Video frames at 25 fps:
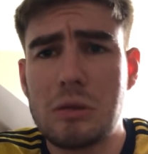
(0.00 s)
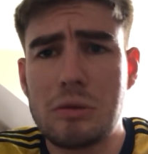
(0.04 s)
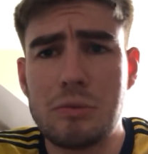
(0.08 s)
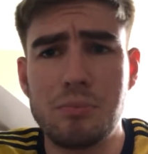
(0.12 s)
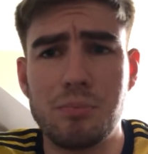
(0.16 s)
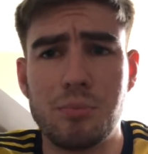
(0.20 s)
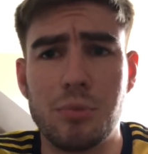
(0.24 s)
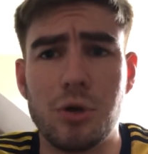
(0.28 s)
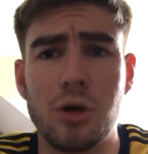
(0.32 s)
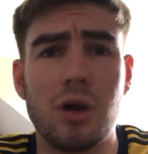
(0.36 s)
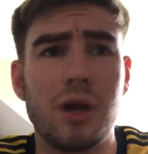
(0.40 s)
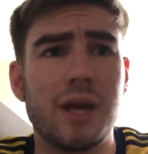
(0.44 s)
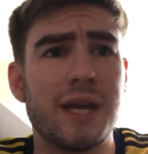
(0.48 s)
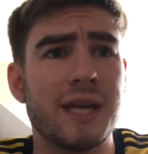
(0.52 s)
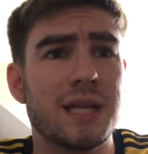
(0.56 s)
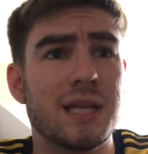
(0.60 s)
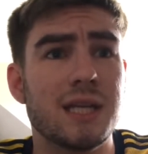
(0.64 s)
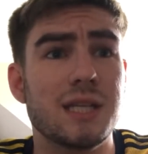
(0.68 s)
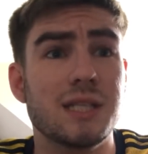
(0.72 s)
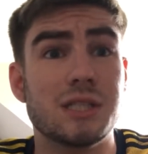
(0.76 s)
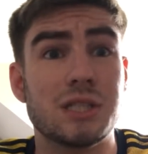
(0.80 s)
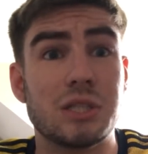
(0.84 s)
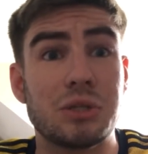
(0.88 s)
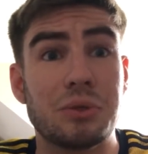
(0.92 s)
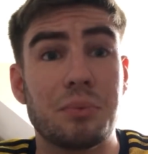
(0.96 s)
But he
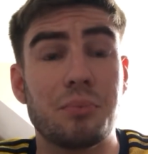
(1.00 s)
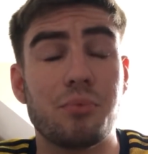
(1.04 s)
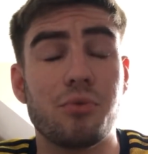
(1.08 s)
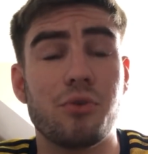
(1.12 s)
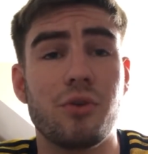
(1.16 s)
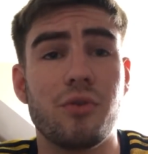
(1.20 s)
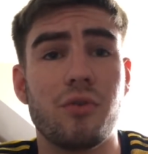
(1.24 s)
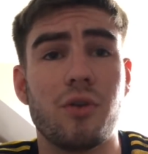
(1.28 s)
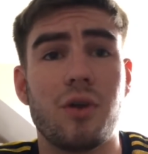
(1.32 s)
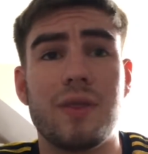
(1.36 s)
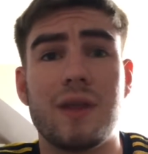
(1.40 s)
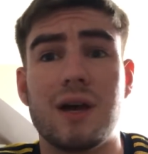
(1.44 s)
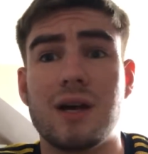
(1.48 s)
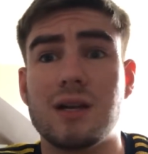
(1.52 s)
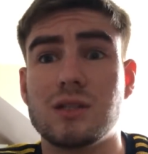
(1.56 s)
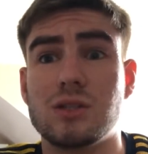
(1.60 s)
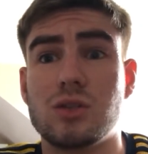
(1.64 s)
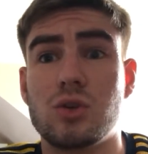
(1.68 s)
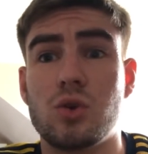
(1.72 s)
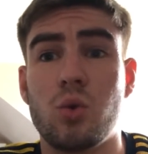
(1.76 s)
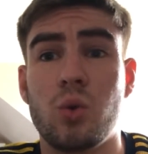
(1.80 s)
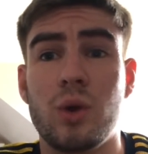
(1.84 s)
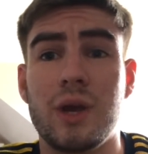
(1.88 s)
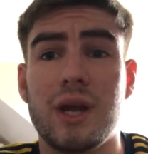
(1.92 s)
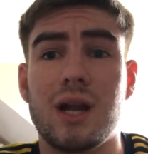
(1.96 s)
needs to improve on that
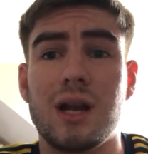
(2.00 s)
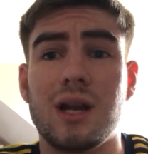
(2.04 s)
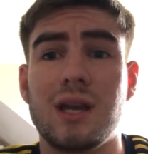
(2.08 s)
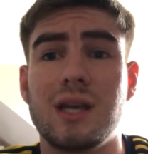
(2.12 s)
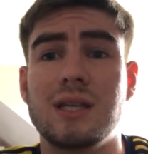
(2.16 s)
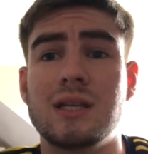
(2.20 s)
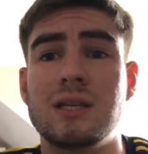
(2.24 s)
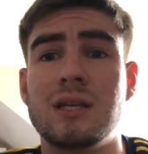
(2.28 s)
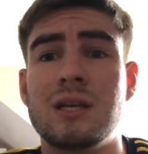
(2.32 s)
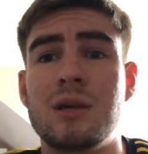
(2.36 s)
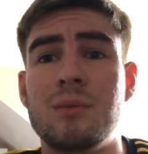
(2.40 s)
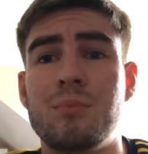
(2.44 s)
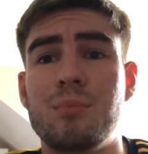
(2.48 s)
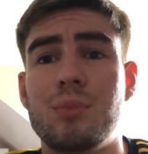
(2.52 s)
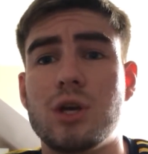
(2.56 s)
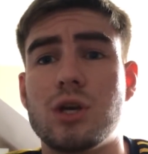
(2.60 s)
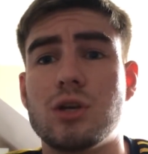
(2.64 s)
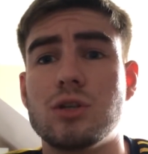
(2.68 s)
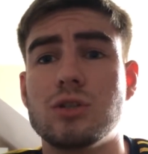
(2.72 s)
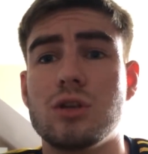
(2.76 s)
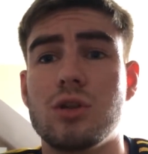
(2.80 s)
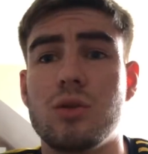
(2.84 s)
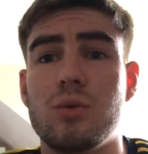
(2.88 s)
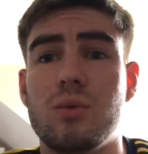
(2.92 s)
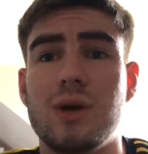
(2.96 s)
quickly,
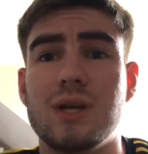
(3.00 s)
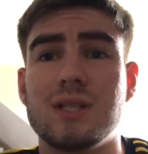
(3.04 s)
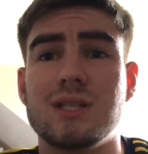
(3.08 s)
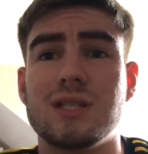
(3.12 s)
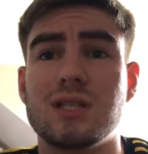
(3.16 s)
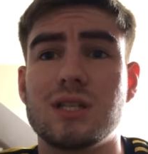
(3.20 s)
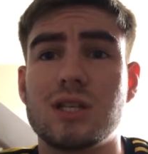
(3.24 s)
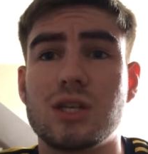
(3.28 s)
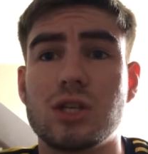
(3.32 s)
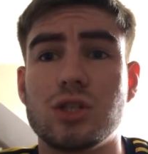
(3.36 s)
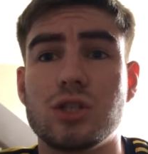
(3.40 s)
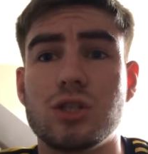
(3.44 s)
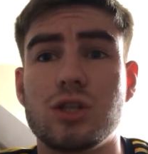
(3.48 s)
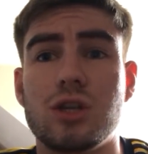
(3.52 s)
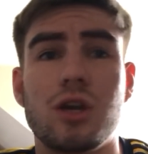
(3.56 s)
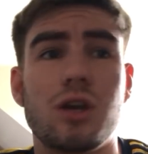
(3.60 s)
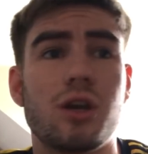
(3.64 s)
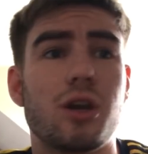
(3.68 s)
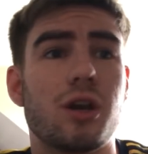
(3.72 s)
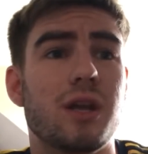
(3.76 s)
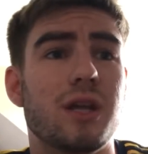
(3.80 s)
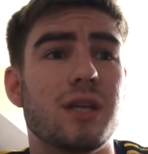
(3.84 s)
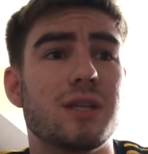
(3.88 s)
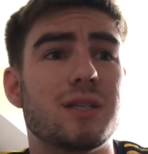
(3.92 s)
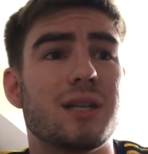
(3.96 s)
because otherwise it's a concern
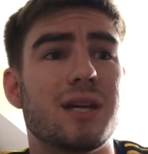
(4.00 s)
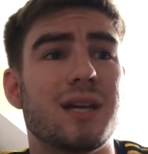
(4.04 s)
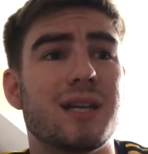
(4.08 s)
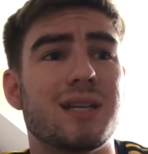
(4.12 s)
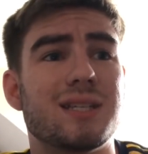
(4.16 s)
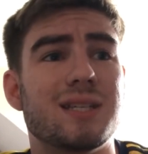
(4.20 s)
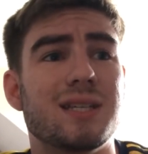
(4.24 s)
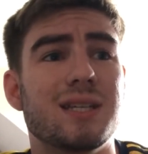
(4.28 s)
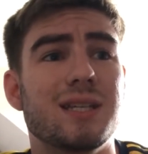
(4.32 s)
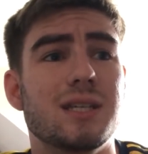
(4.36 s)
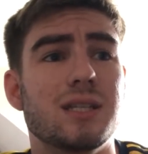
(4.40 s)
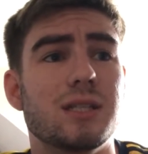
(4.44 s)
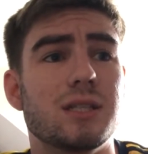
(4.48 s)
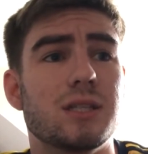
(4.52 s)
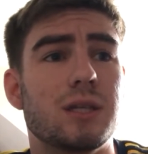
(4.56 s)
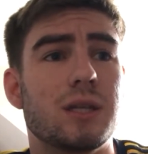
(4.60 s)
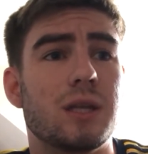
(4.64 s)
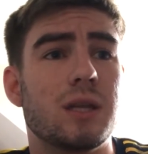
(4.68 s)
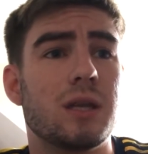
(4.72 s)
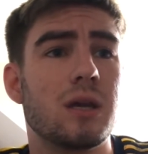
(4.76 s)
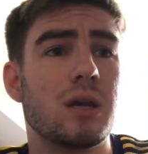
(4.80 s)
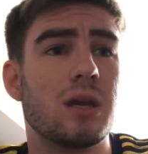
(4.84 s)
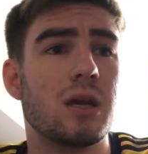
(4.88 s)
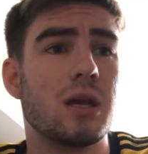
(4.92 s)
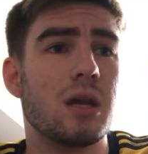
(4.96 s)
going into next season.